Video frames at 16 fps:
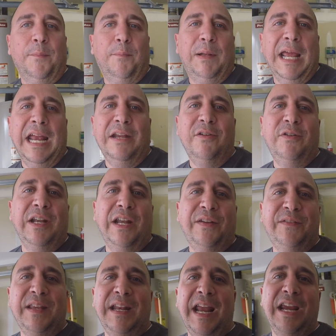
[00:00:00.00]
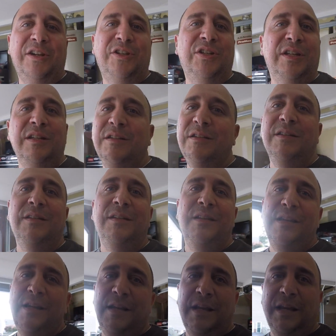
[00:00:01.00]
plan your destination
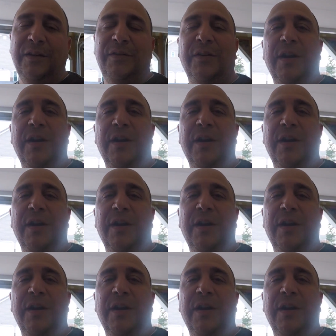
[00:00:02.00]
is